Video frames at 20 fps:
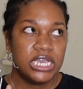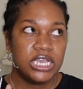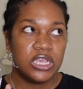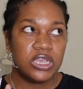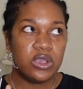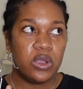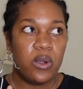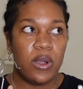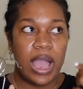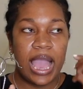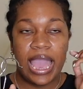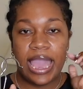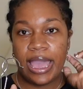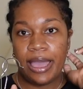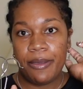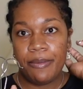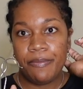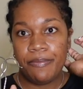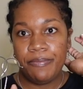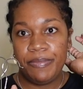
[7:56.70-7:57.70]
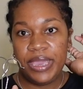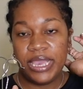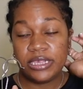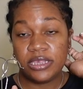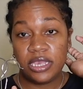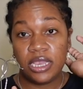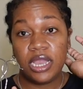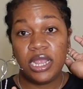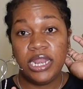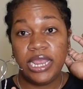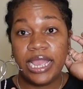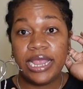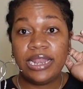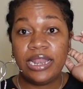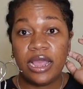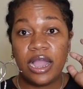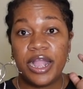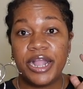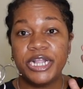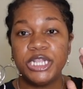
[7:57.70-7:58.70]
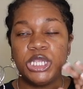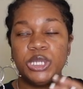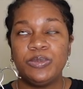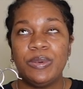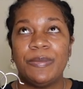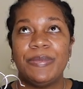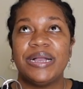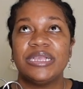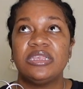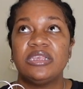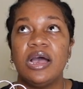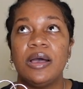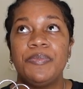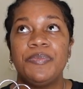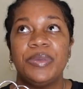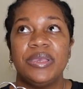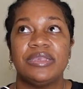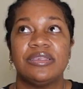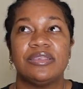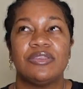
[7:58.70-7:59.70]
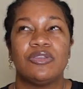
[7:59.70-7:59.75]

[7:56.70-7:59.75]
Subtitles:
so I am basically a large, but my top is